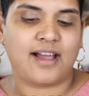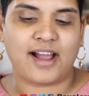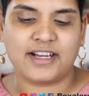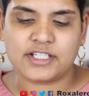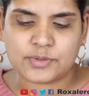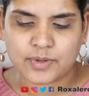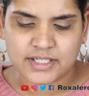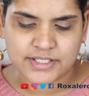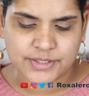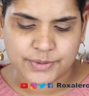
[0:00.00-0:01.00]
I just want
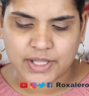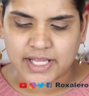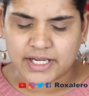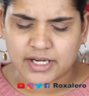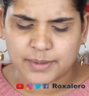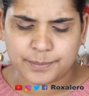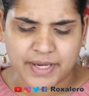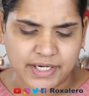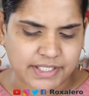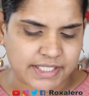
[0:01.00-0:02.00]
to do like a
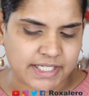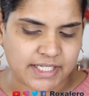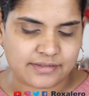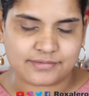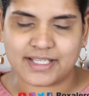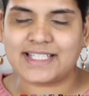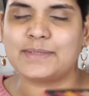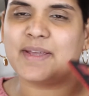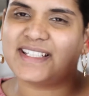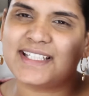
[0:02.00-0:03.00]
berry, it's
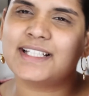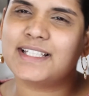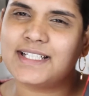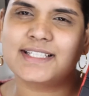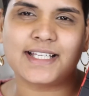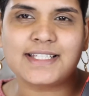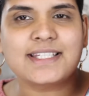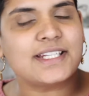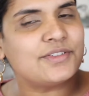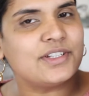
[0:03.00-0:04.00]
basically a
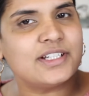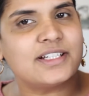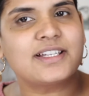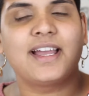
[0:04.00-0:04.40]
sunset look.